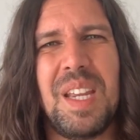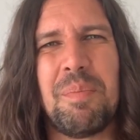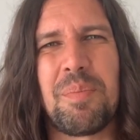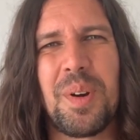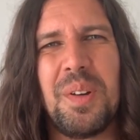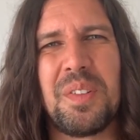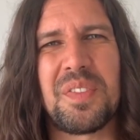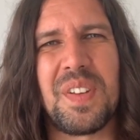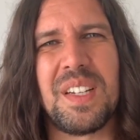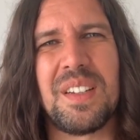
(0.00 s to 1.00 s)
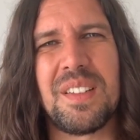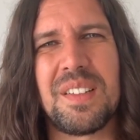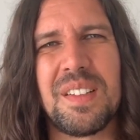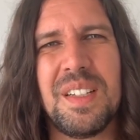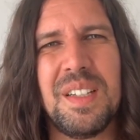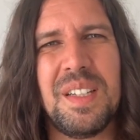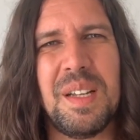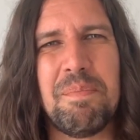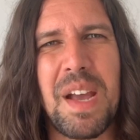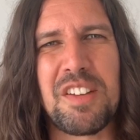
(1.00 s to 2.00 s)
improves things
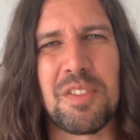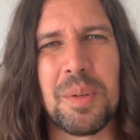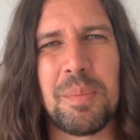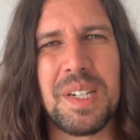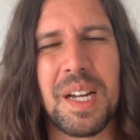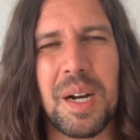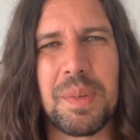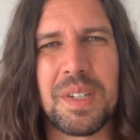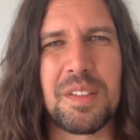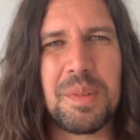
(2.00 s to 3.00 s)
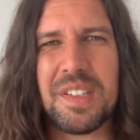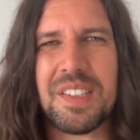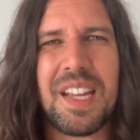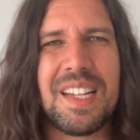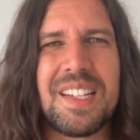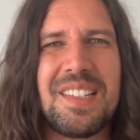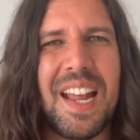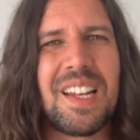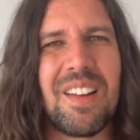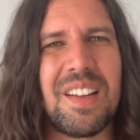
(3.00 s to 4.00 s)
immeasurably now because we just get
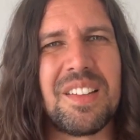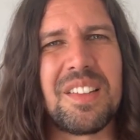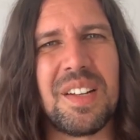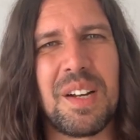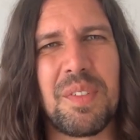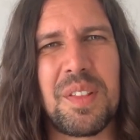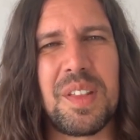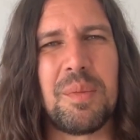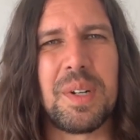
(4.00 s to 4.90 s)
deadlines on everything.